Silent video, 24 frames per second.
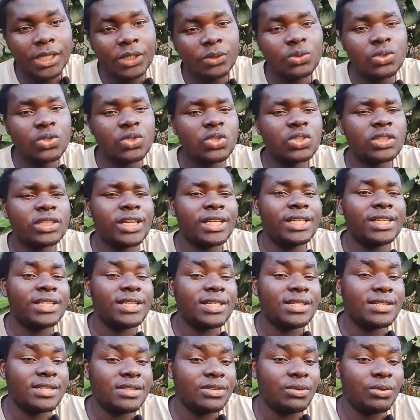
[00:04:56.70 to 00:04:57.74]
It was not an
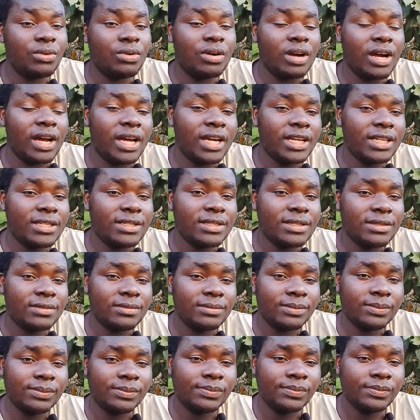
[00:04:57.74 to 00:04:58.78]
easy war, guys.
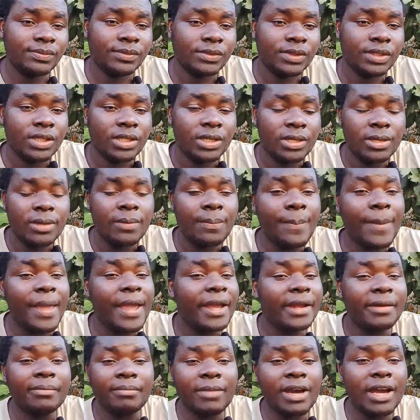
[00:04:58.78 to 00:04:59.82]

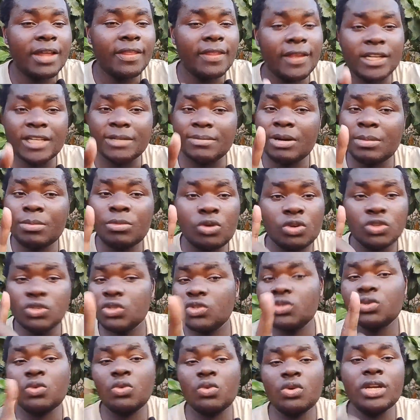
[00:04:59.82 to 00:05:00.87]
bearing in mind that Babu was
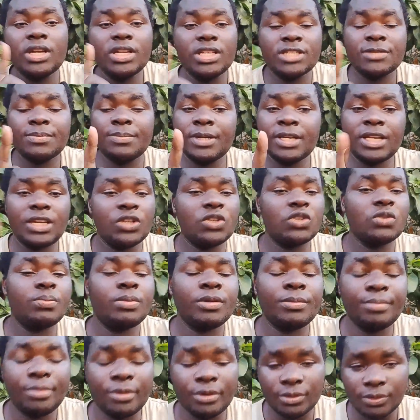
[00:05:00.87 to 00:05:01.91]
not good in speaking to
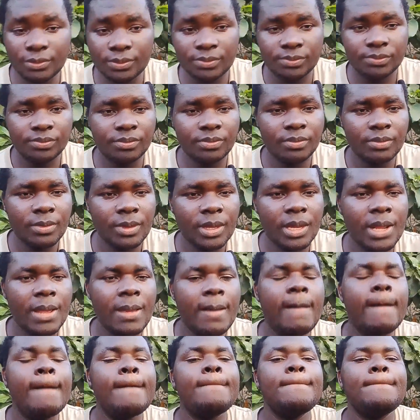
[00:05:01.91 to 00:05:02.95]
people,
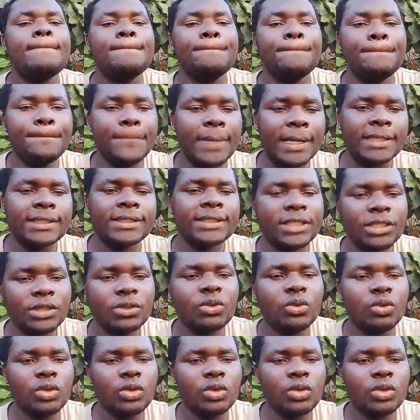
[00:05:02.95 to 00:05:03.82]
but he